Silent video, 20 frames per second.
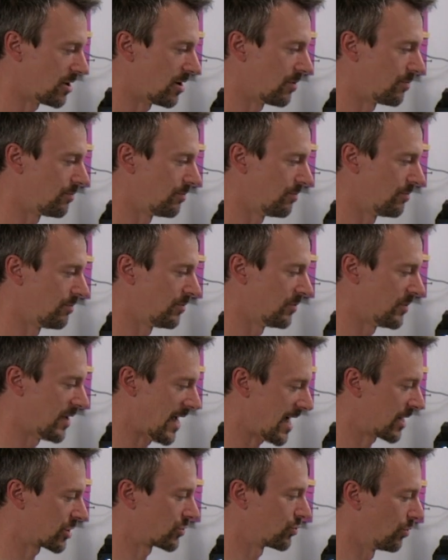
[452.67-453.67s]
up the
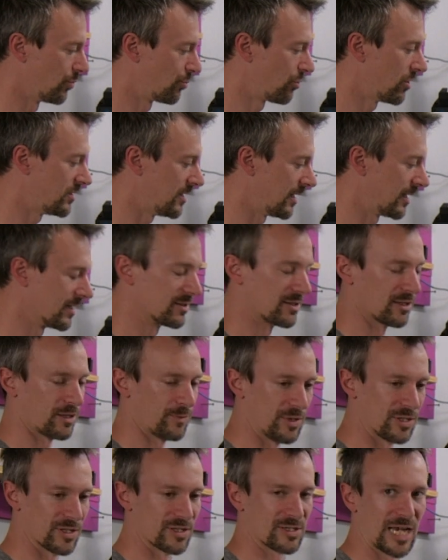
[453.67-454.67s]
actual printing, it's going
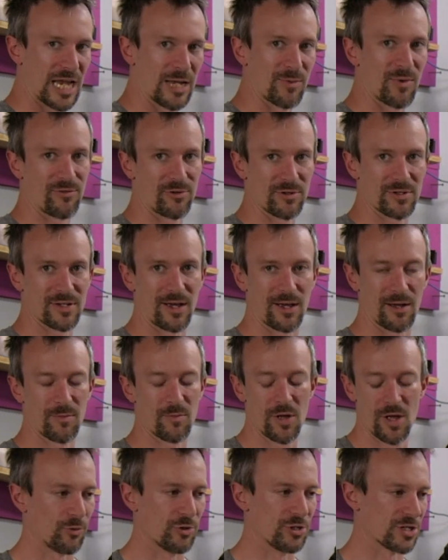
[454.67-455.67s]
to be the same every time.
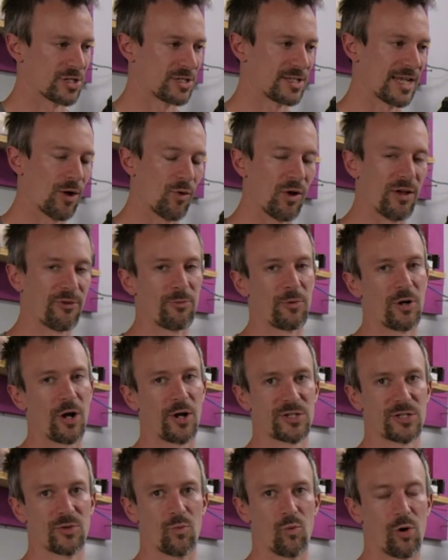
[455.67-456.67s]
We just stay away from
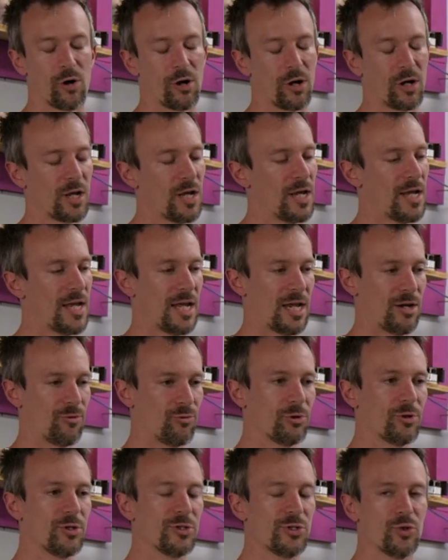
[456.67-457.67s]
custom work and
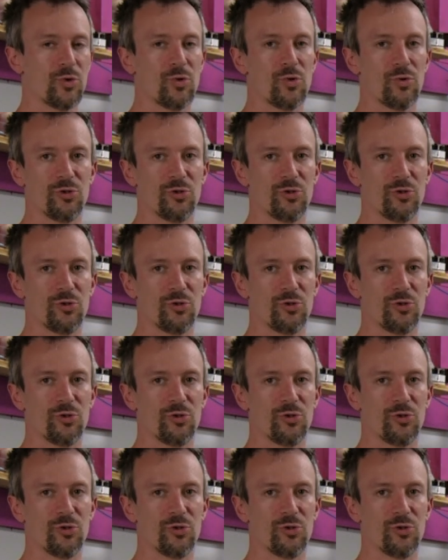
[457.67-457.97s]
really do